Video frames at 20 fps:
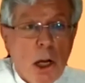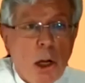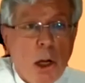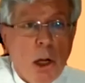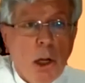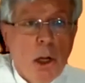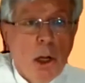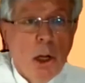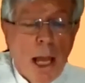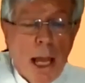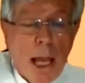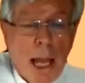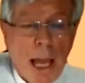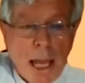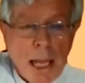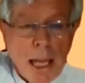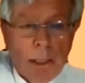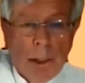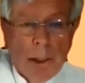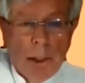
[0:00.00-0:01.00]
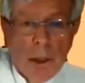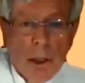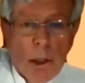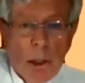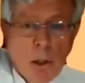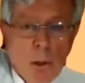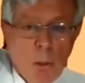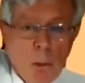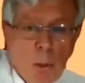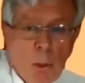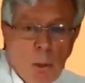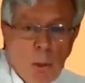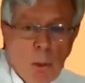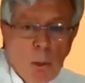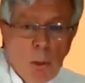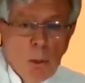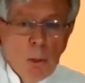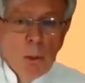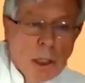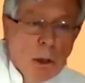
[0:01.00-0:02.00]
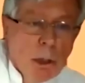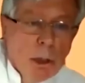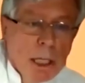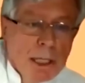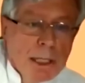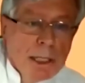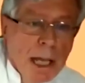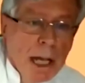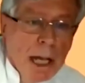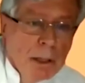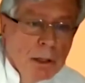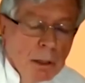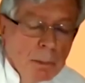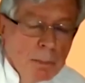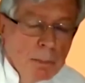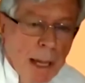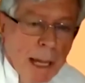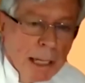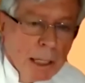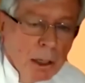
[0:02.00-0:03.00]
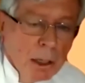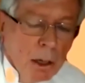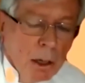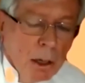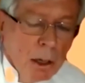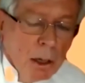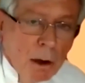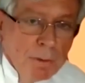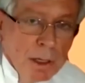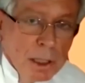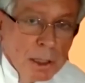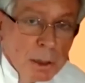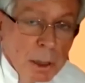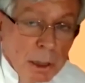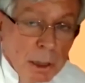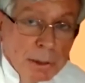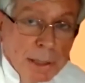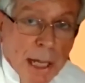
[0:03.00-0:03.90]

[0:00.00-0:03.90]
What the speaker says: her hand went slowly down the back of his